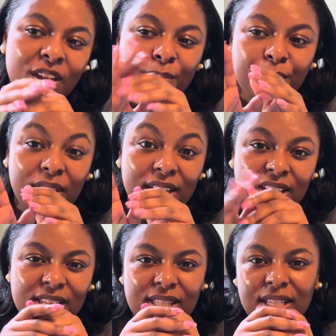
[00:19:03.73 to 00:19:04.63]
Being
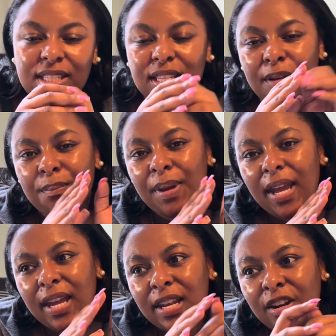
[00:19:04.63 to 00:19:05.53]
consistent,
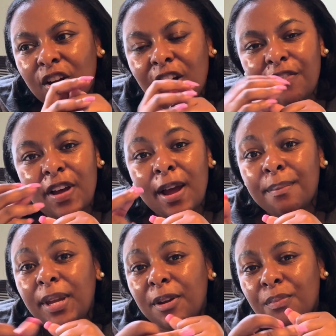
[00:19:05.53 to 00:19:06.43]
paying it off, I'm
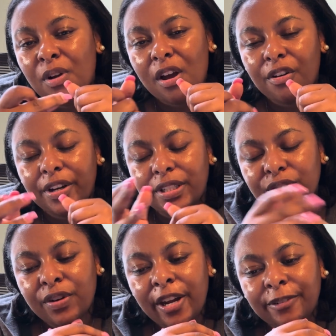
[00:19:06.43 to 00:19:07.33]
making progress,
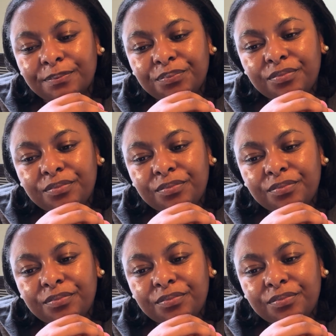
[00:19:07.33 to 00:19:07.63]
right?